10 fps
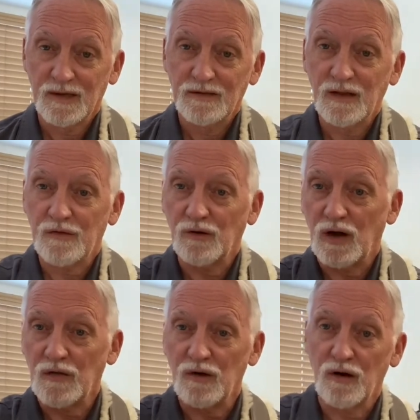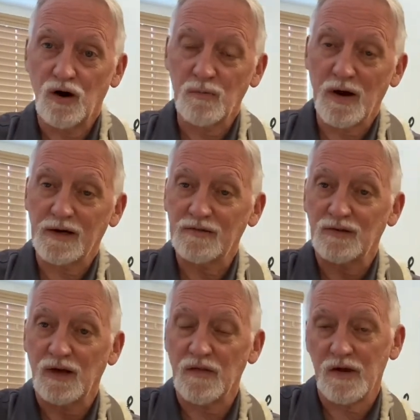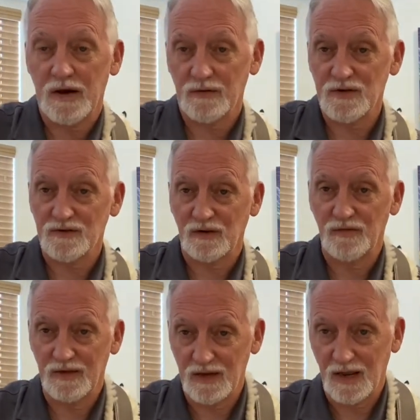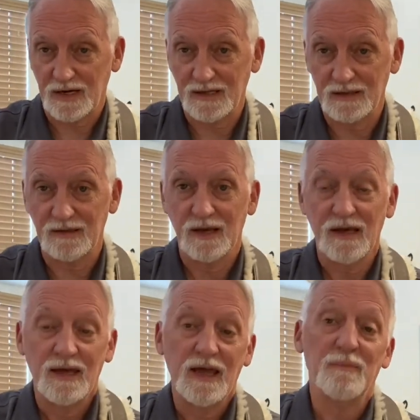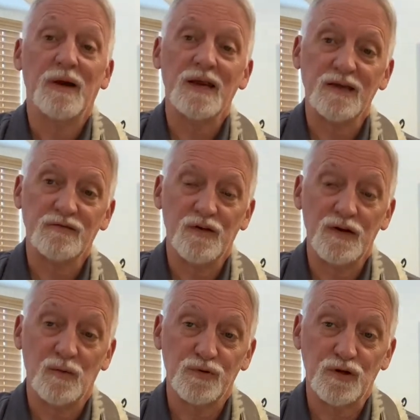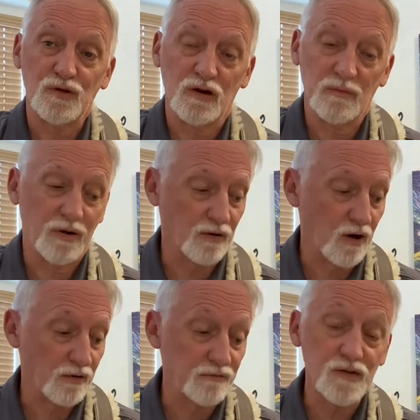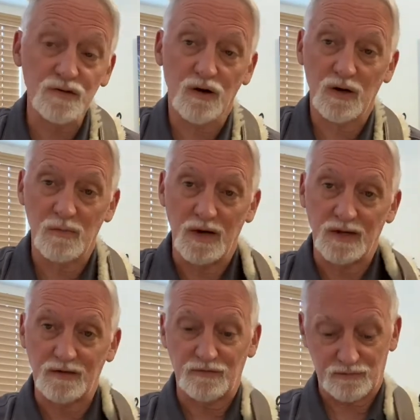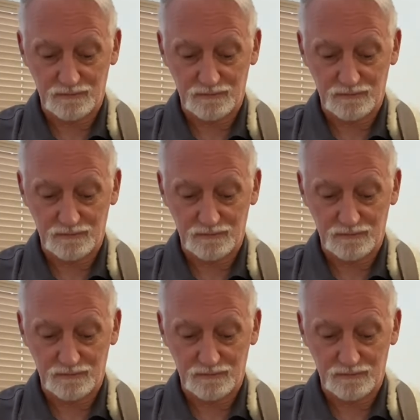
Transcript: Now, there are other harmonics in other areas of the neck, and in my next video, I'm going to talk about artificial harmonics,